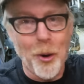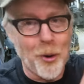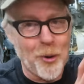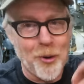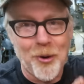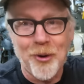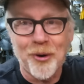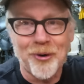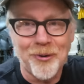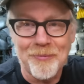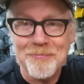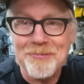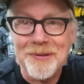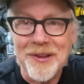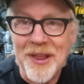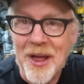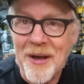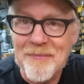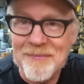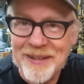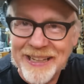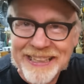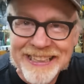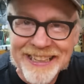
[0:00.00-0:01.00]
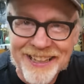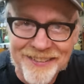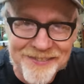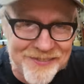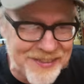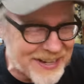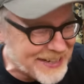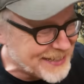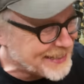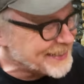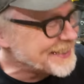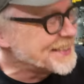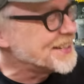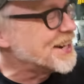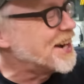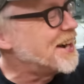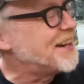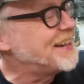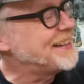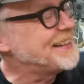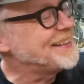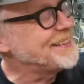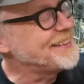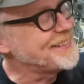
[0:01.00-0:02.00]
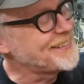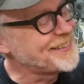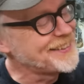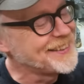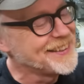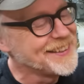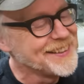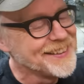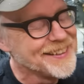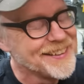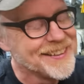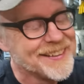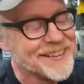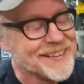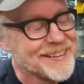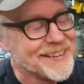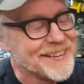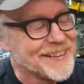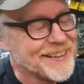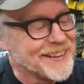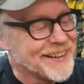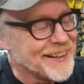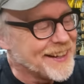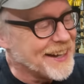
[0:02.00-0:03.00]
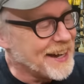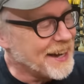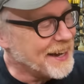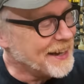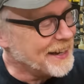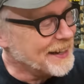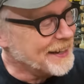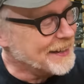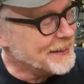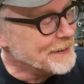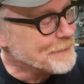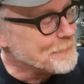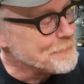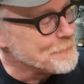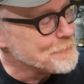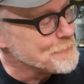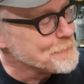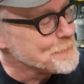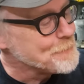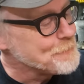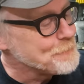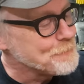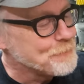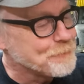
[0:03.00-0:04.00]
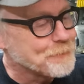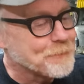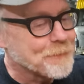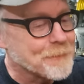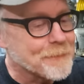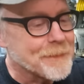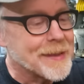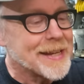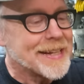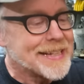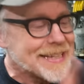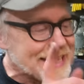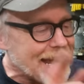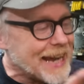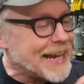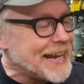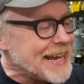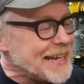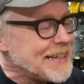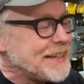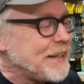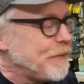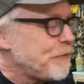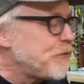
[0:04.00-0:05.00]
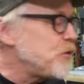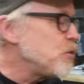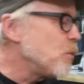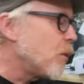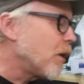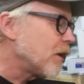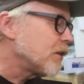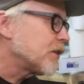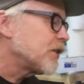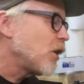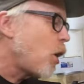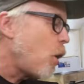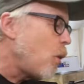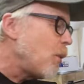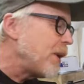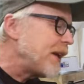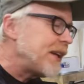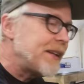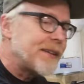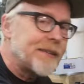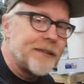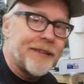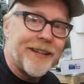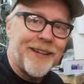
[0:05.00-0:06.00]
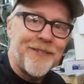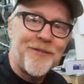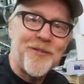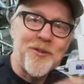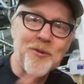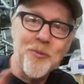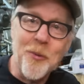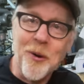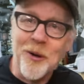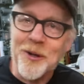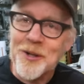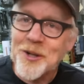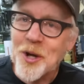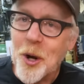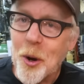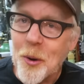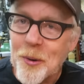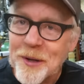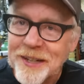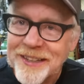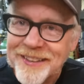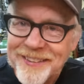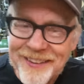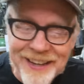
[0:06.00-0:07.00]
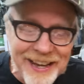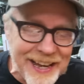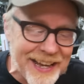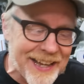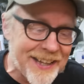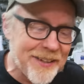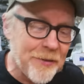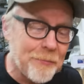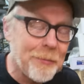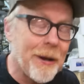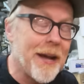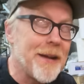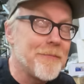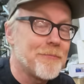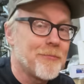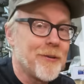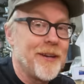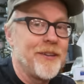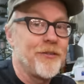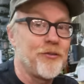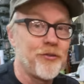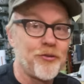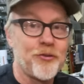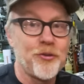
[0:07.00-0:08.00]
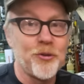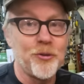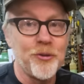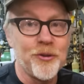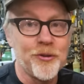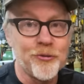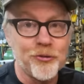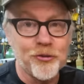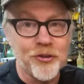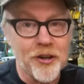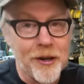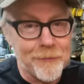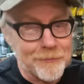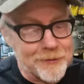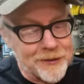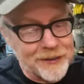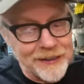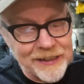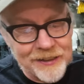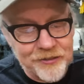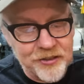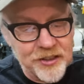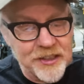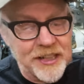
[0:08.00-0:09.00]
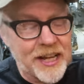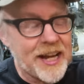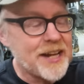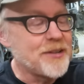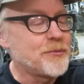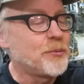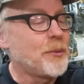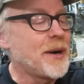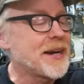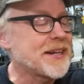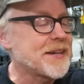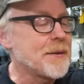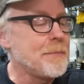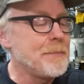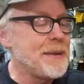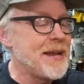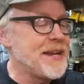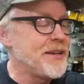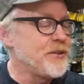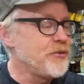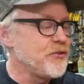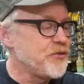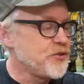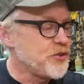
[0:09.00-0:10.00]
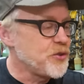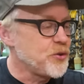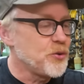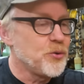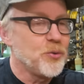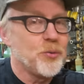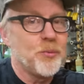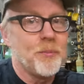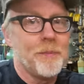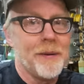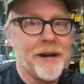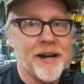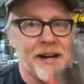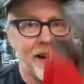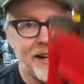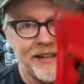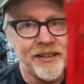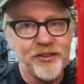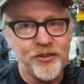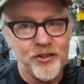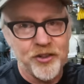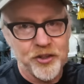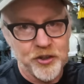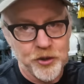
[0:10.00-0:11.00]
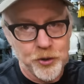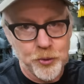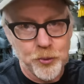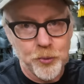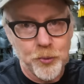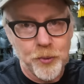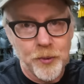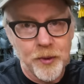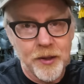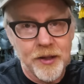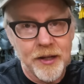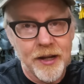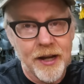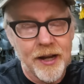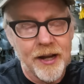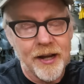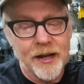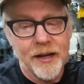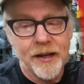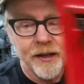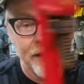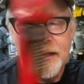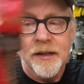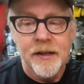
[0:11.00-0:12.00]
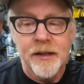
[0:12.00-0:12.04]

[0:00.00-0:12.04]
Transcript: or plumbing of any kind. Uh, yeah, and if you are going, if you are going to add a pipe wrench to your shop collection, I recommend you buy two. Uh,